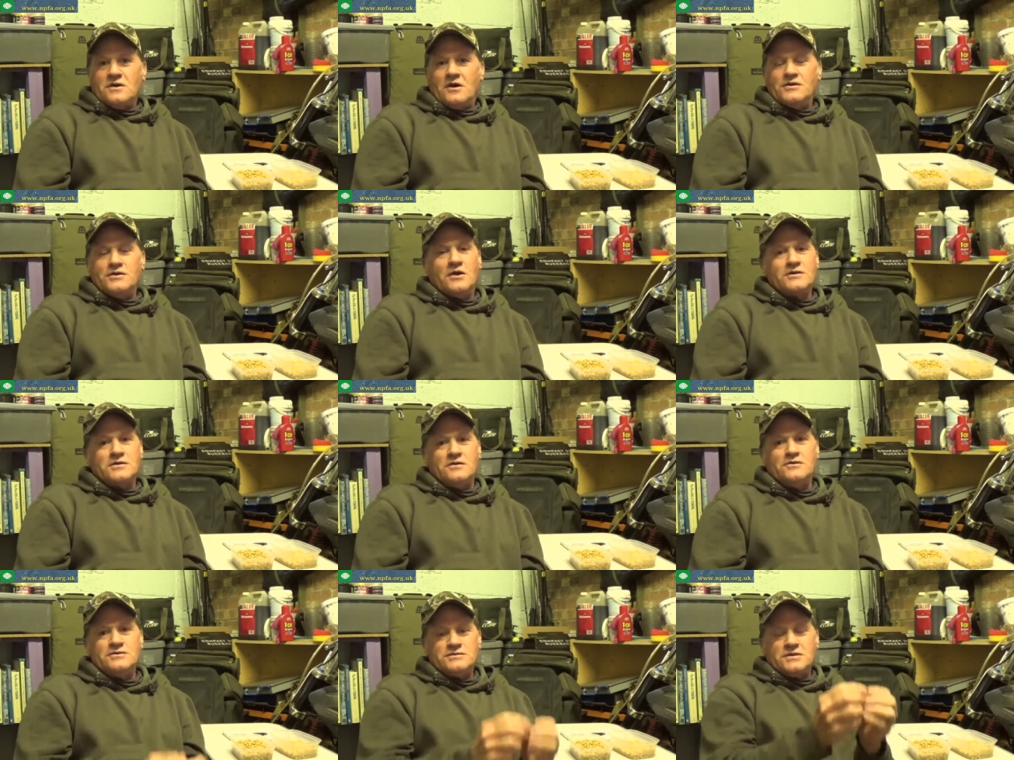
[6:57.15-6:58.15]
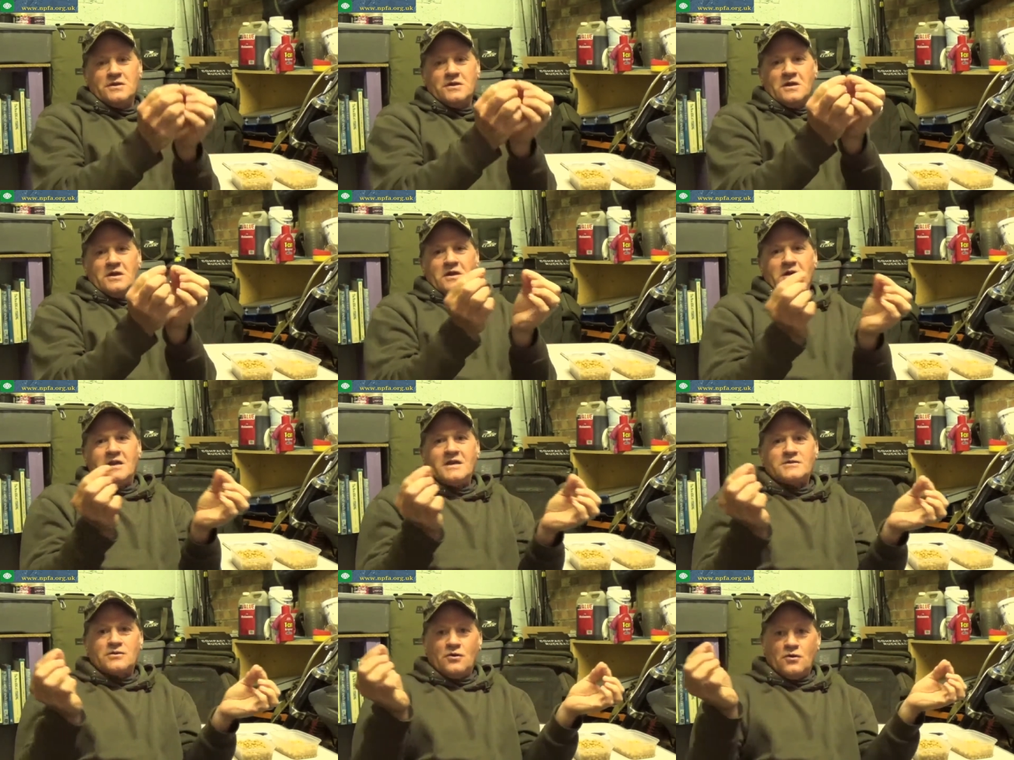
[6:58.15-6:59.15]
I'd use
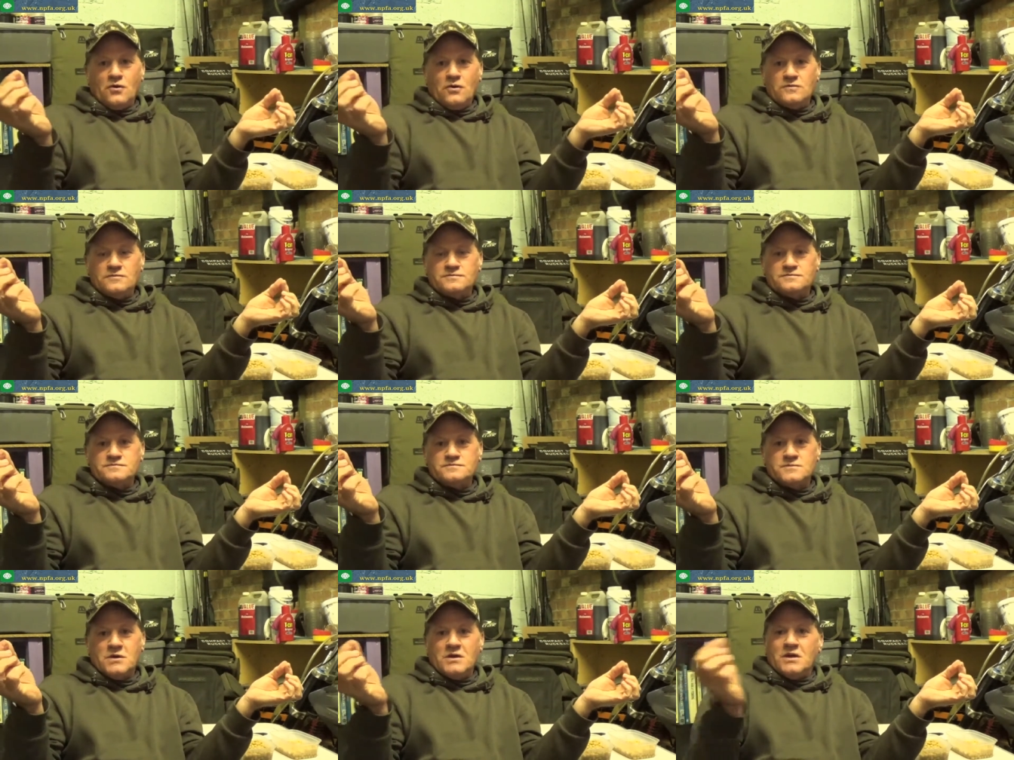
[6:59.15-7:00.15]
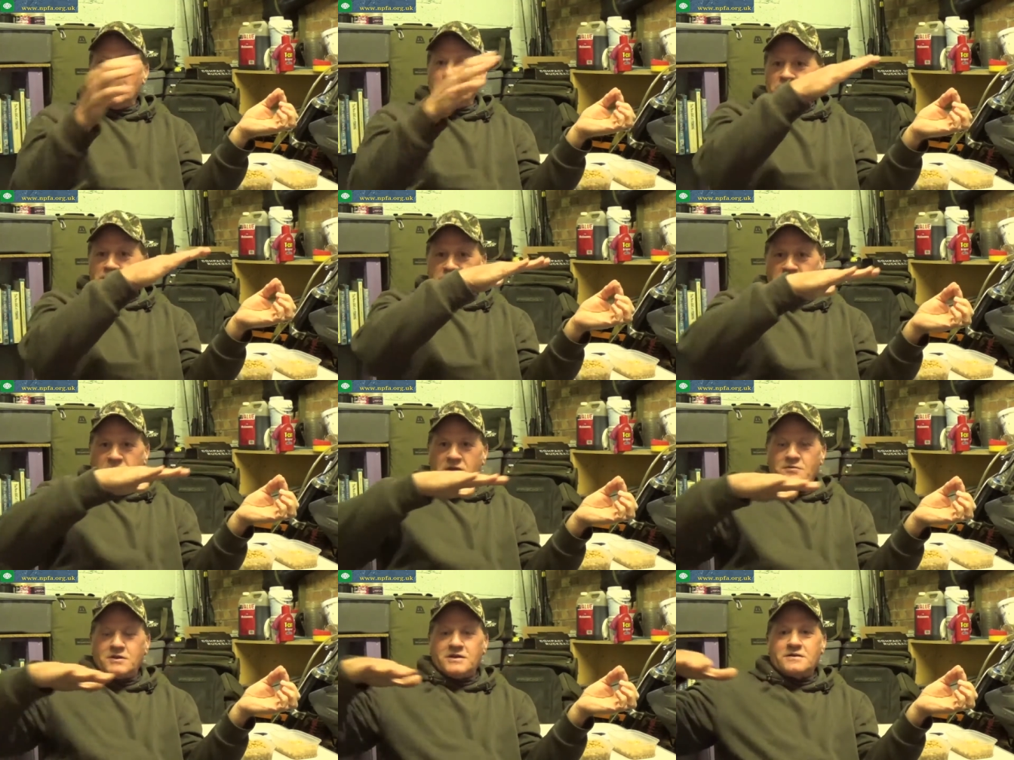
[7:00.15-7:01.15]
lead core just to
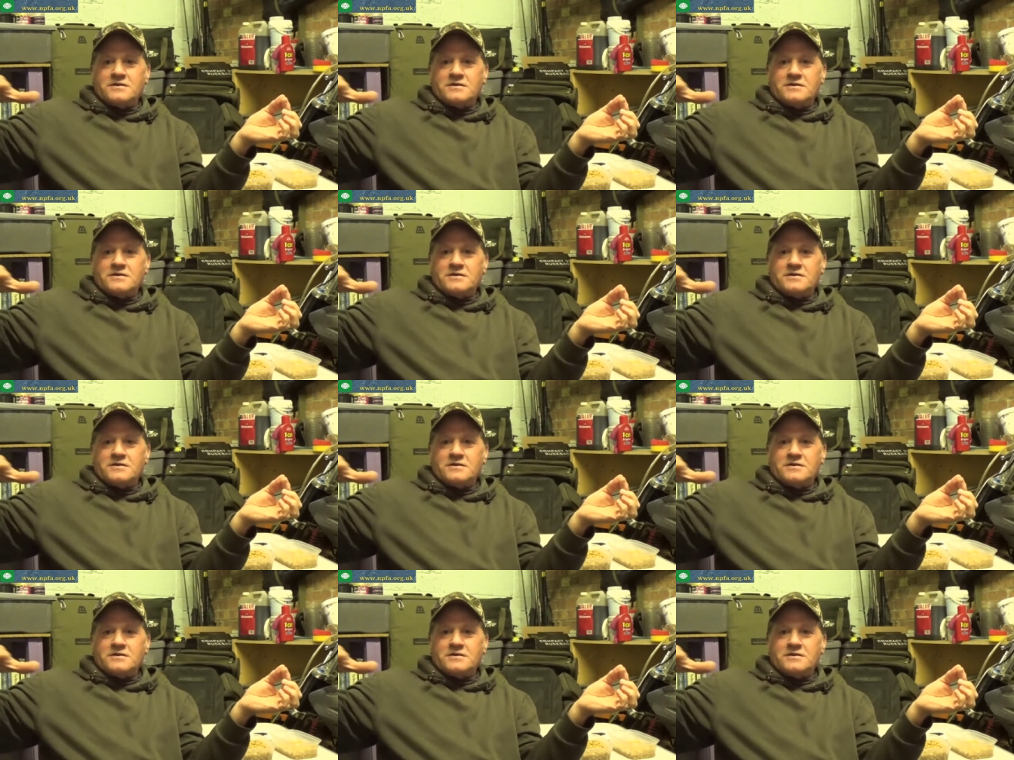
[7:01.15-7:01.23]
keep it